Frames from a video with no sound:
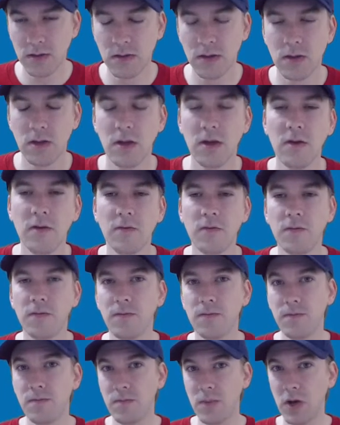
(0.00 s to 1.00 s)

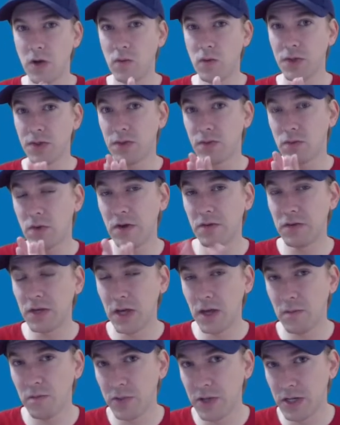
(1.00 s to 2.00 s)
if I want the rough
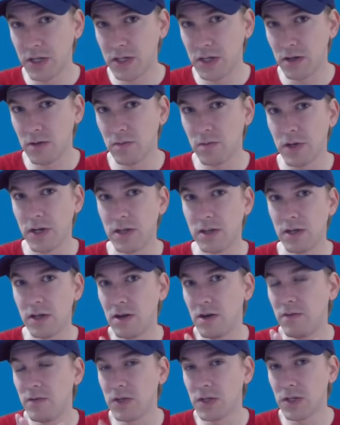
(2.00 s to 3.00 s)
gameplay done by the
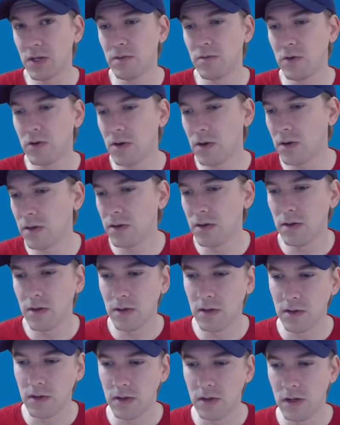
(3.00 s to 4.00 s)
end of December,
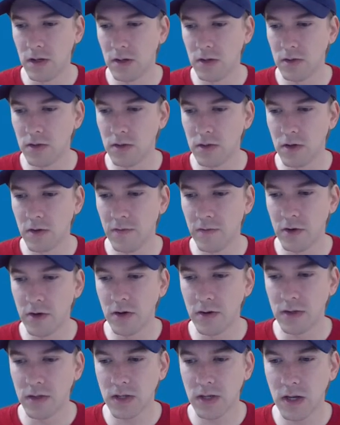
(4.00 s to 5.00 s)
look over
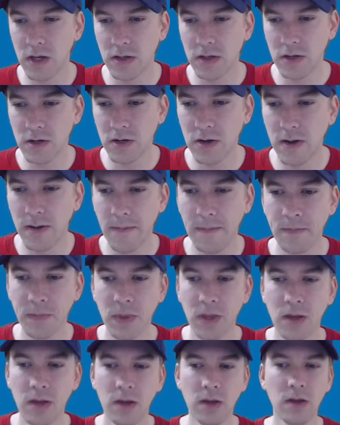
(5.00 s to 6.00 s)
here at the calendar,
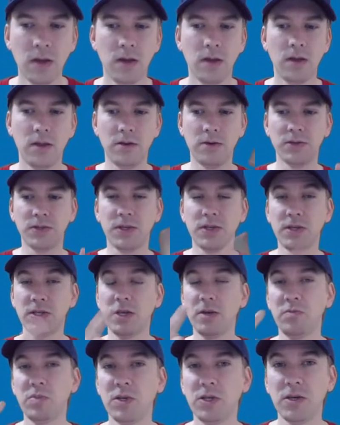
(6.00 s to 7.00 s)
there's
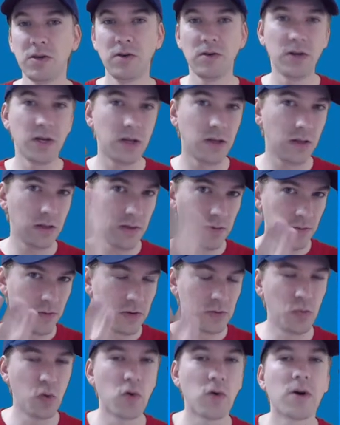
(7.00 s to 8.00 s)
this episode and
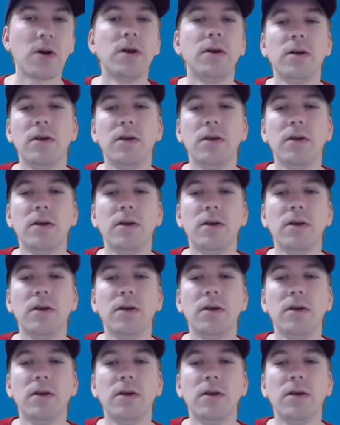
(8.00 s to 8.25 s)
3 more